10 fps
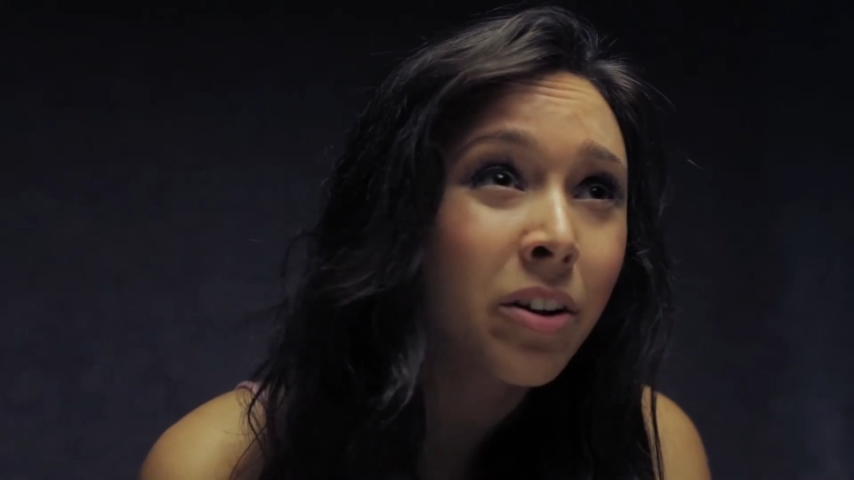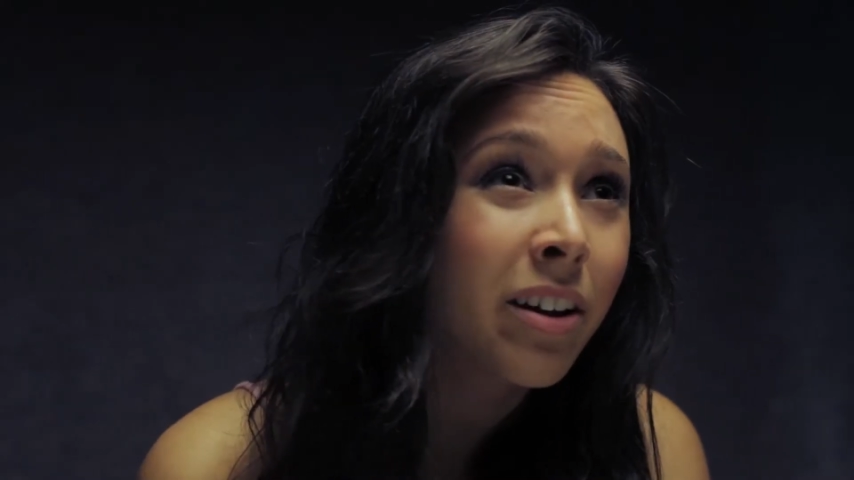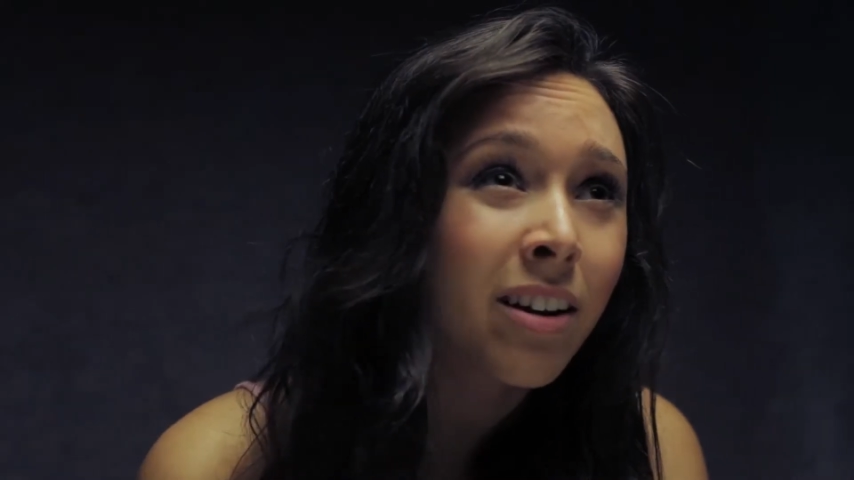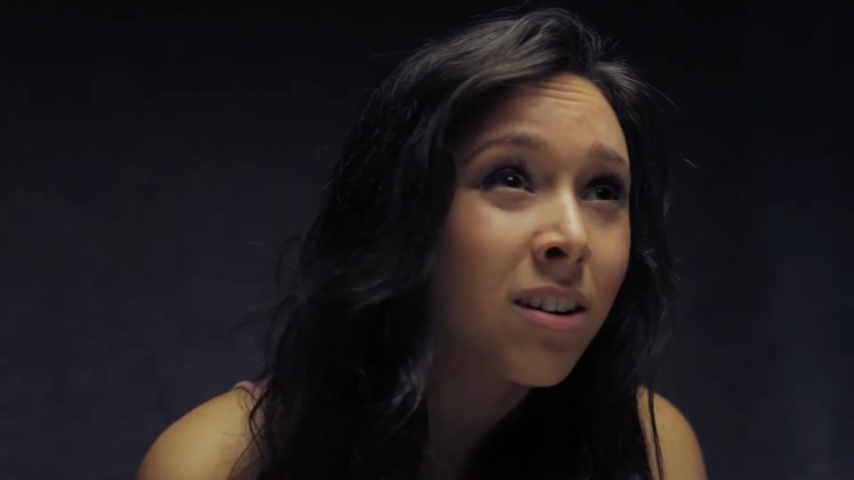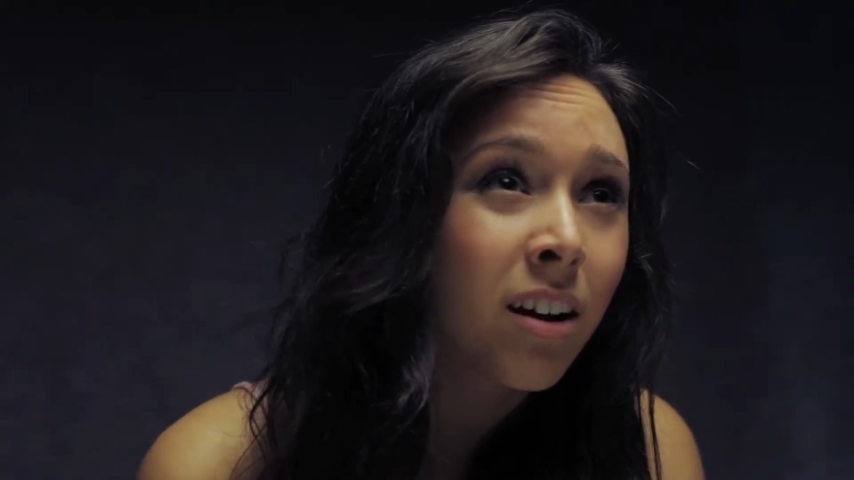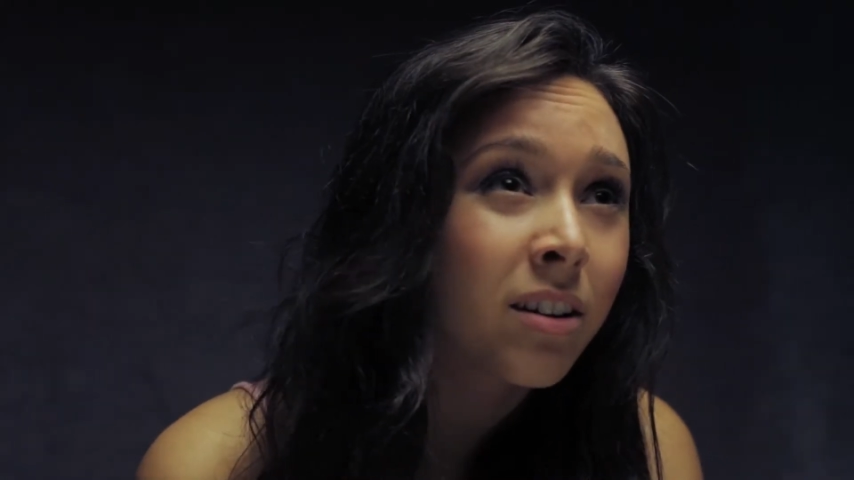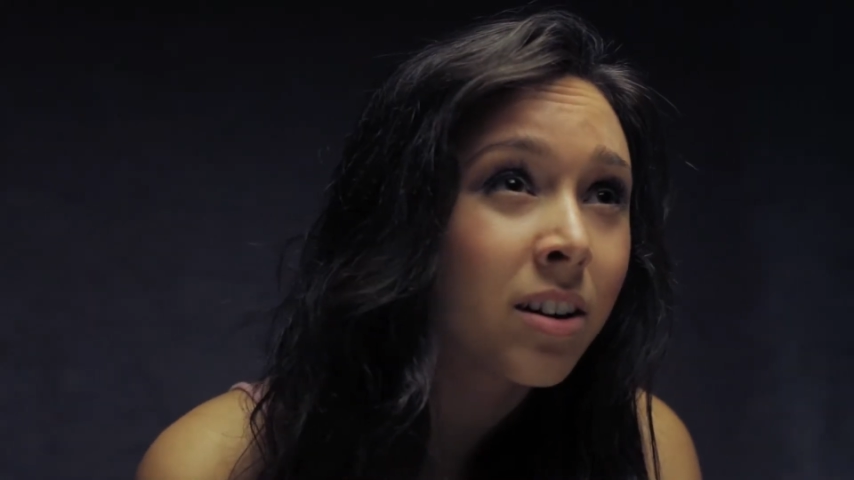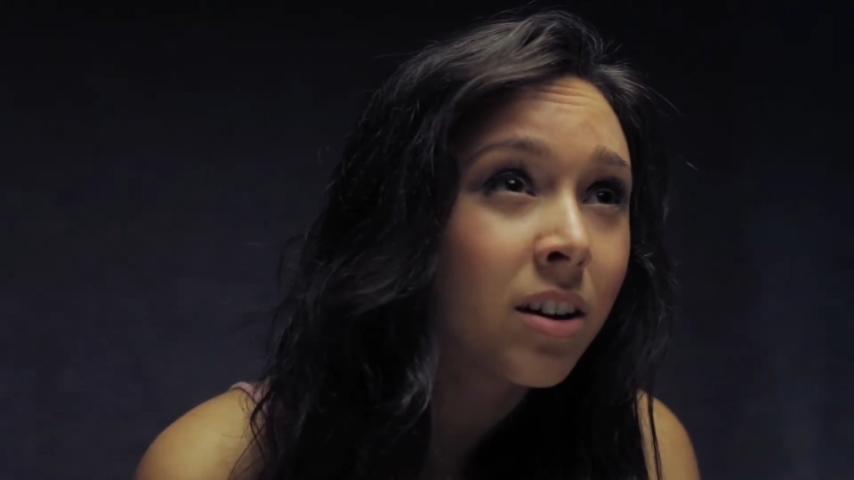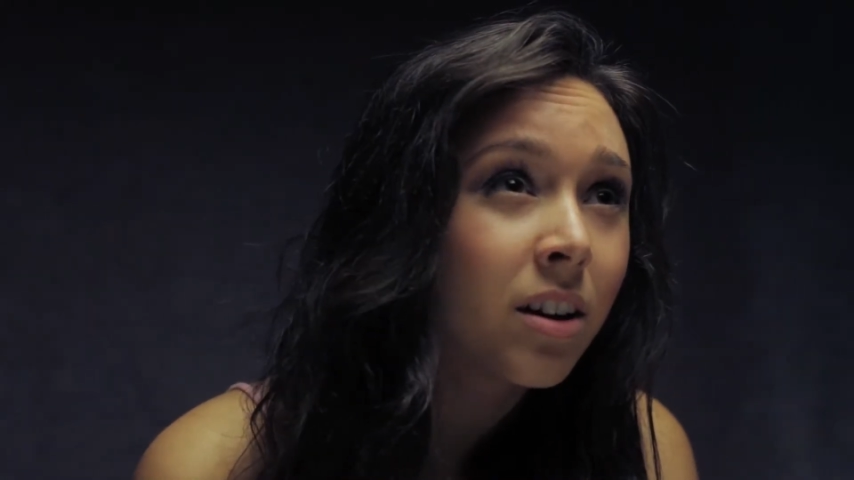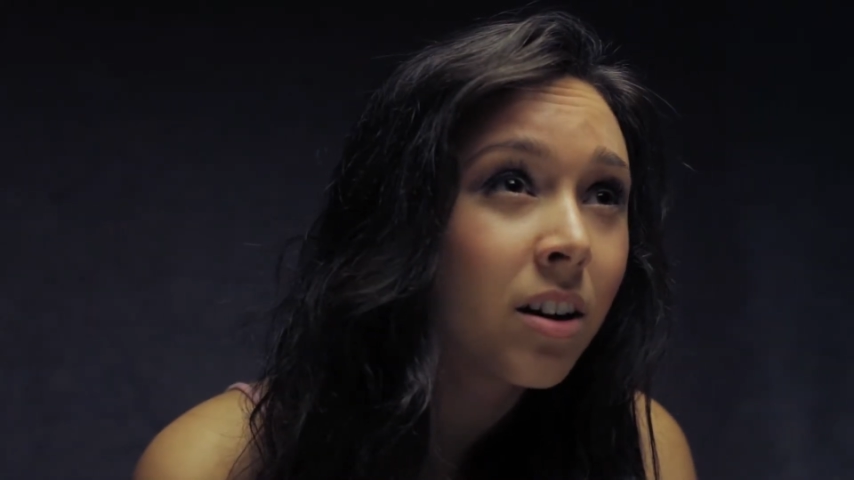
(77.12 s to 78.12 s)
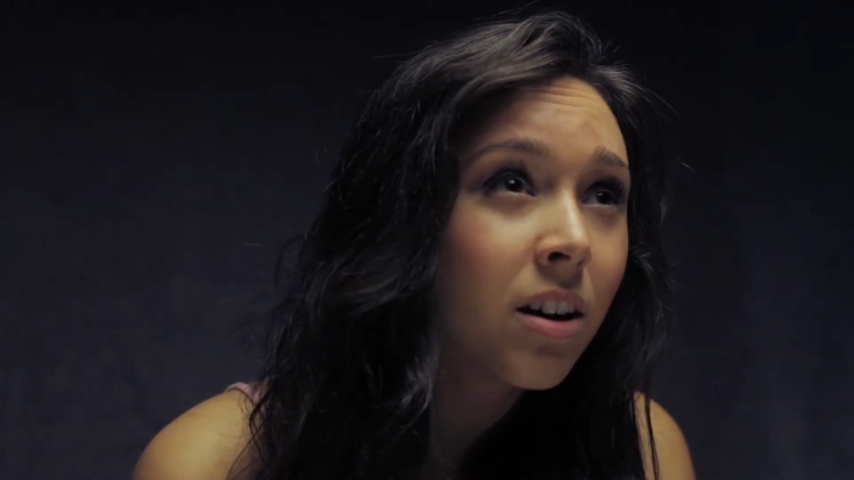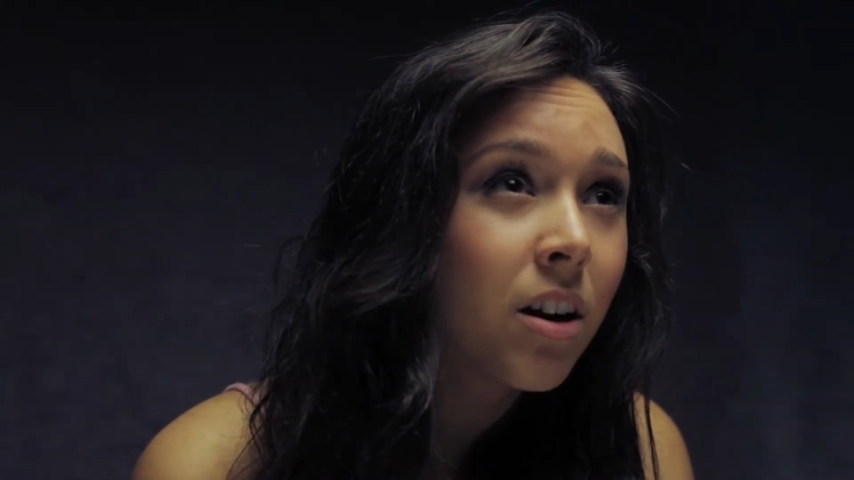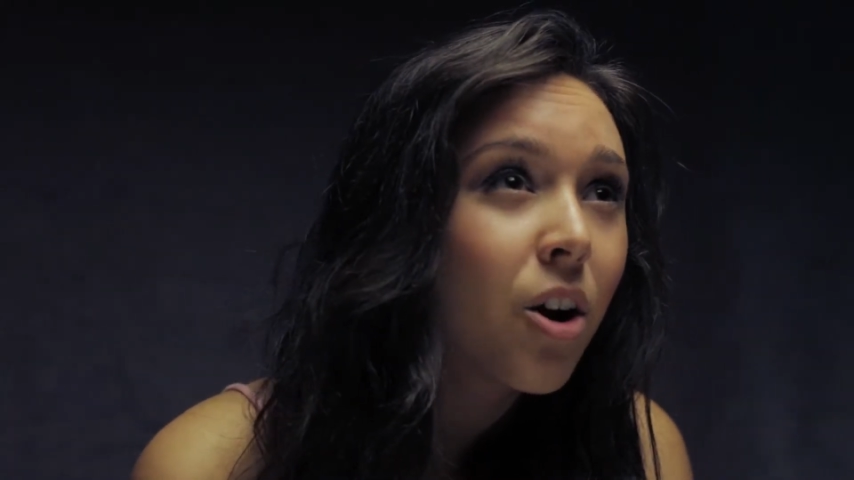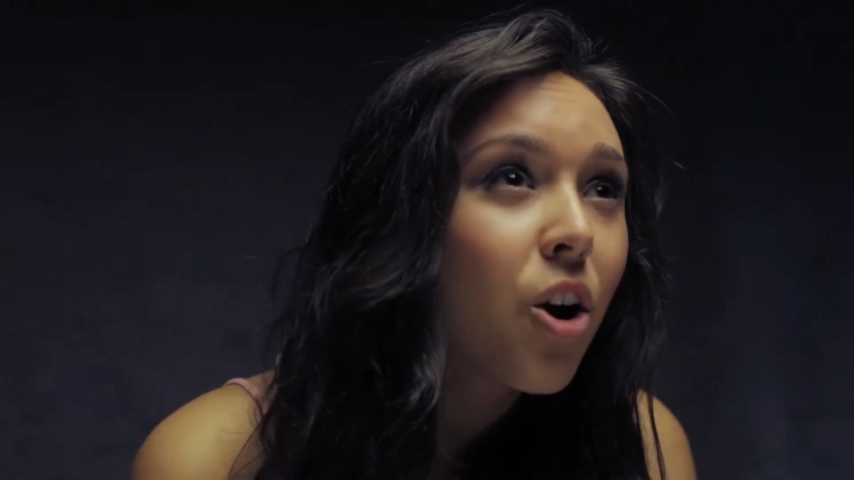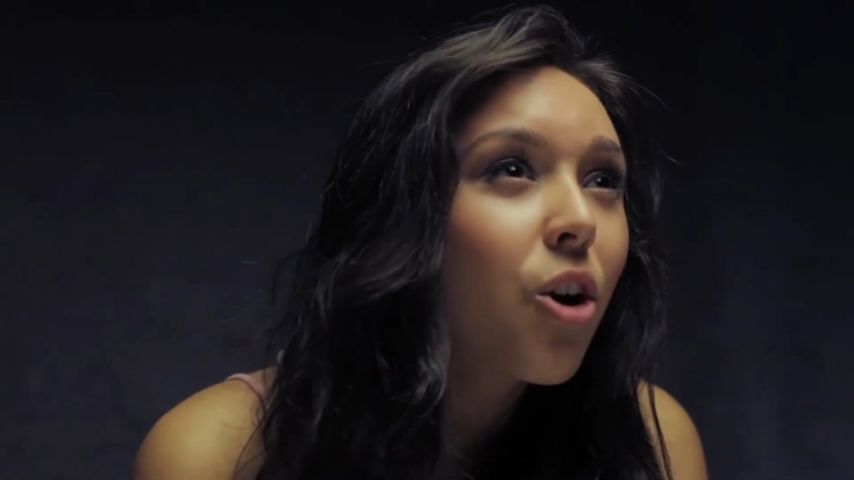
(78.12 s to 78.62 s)
real hair color.
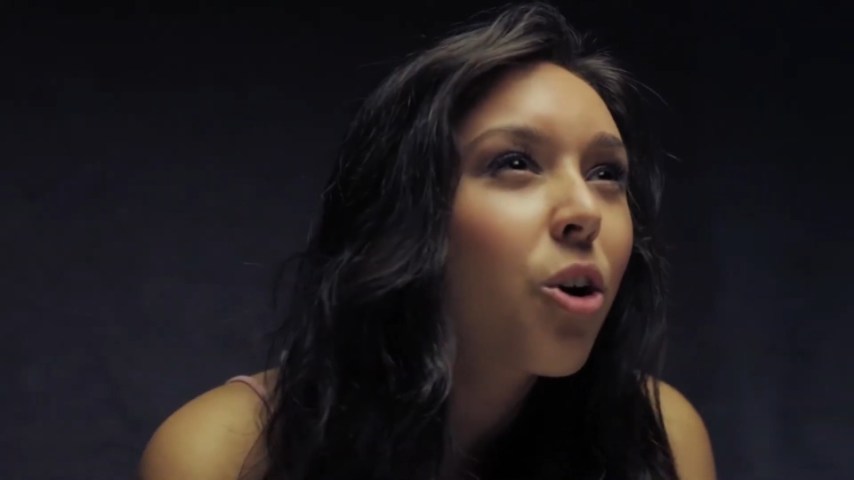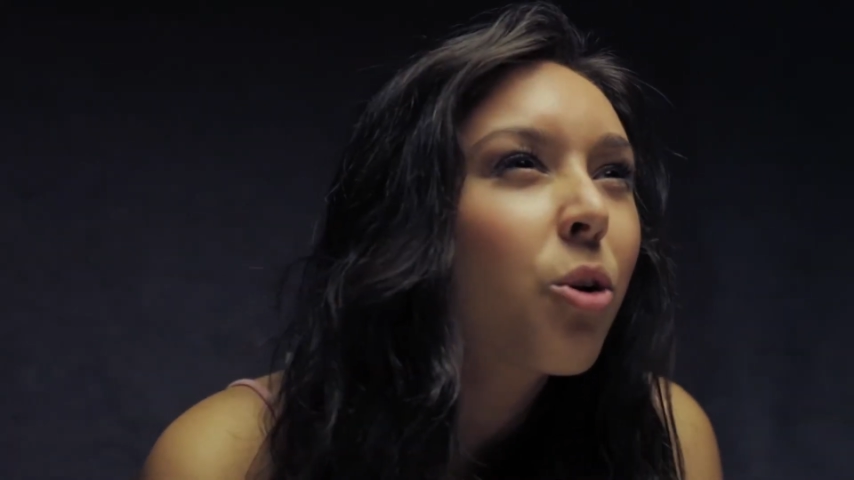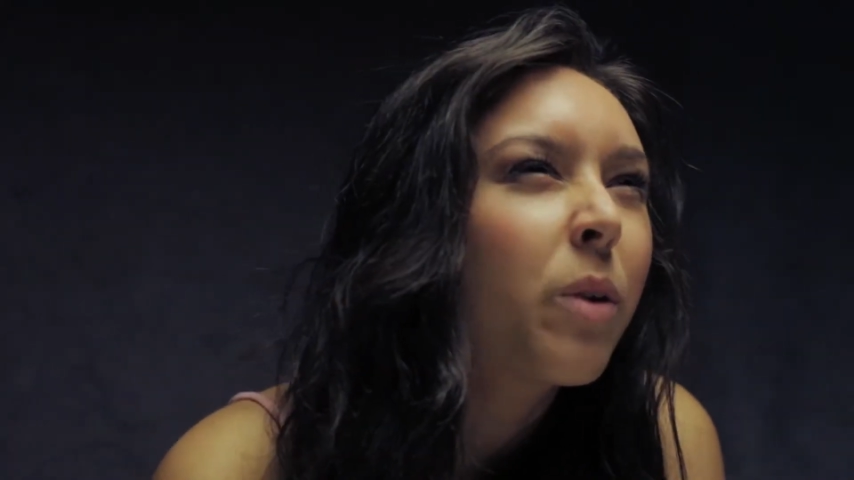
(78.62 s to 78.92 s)
Her